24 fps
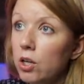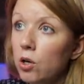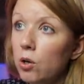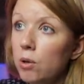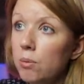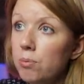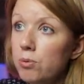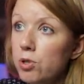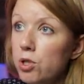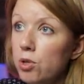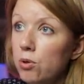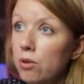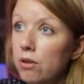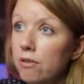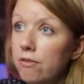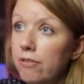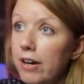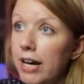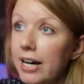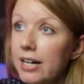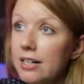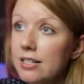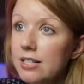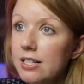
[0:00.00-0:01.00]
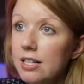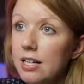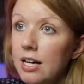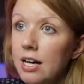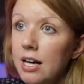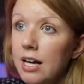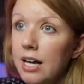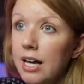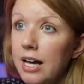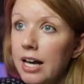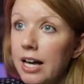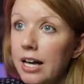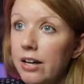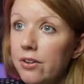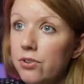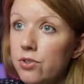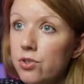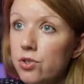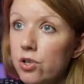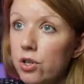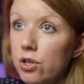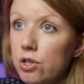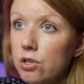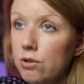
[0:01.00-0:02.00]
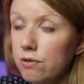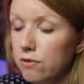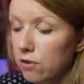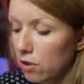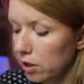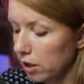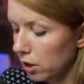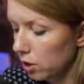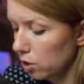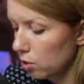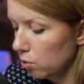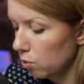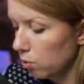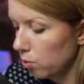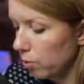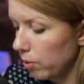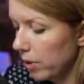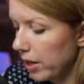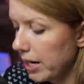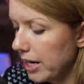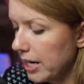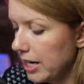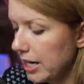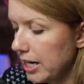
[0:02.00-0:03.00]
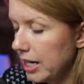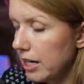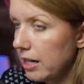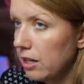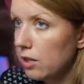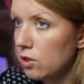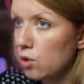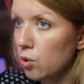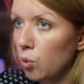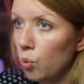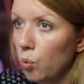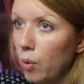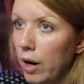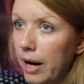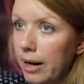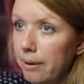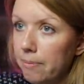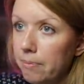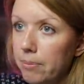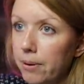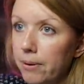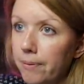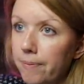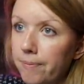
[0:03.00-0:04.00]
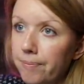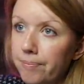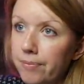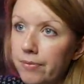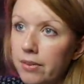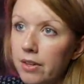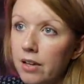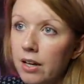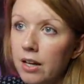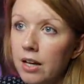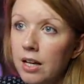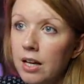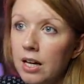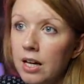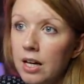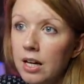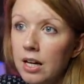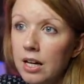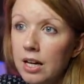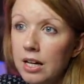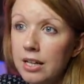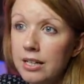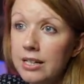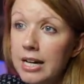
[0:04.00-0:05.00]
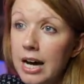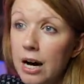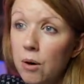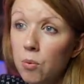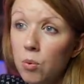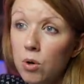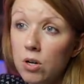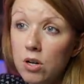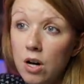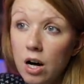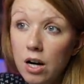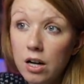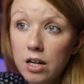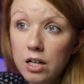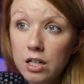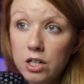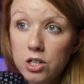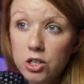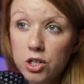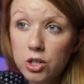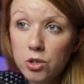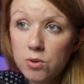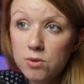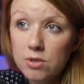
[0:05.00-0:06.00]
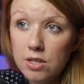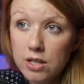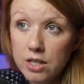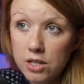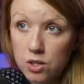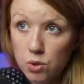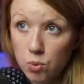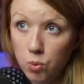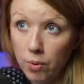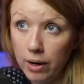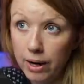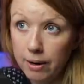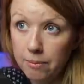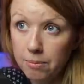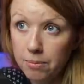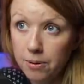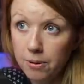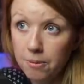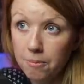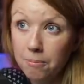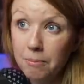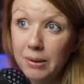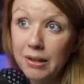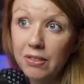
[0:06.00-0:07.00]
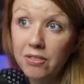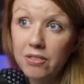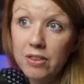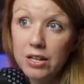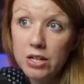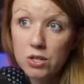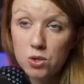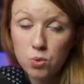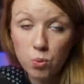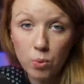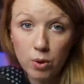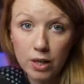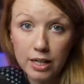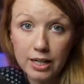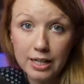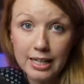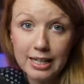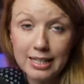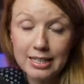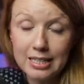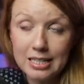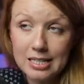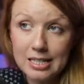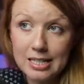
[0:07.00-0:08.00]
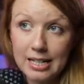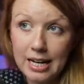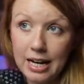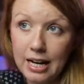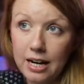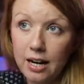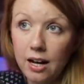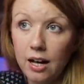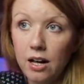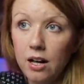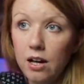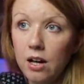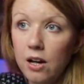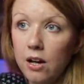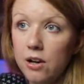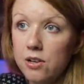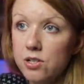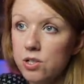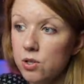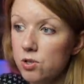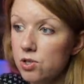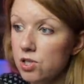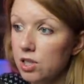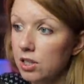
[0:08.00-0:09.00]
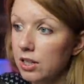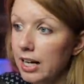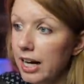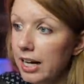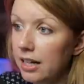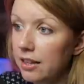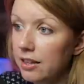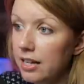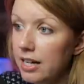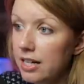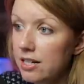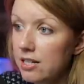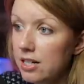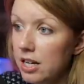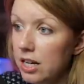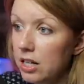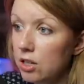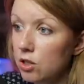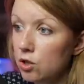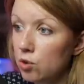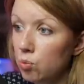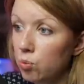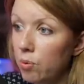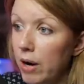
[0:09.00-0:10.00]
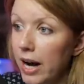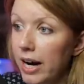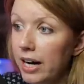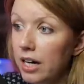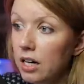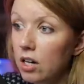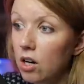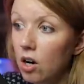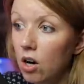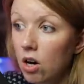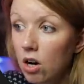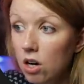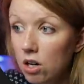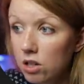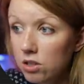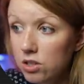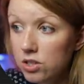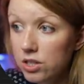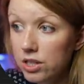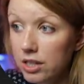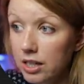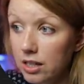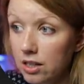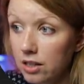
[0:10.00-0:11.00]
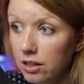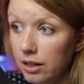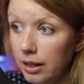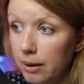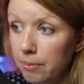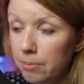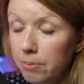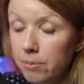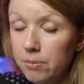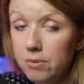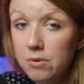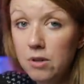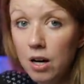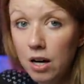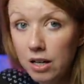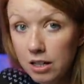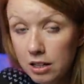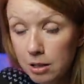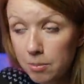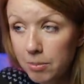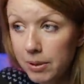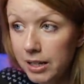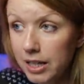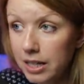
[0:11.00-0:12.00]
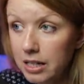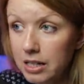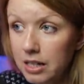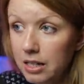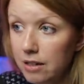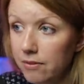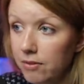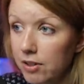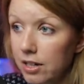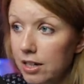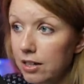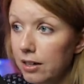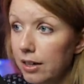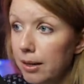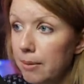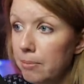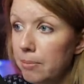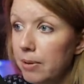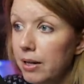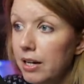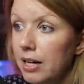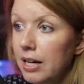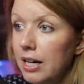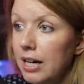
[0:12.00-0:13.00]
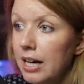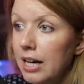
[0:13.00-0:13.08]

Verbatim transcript: to go up to effects and search for gradient wipe. Now we're not going to choose this wipe, but this one instead. So select this and drag it onto the clip, not at the beginning of the clip.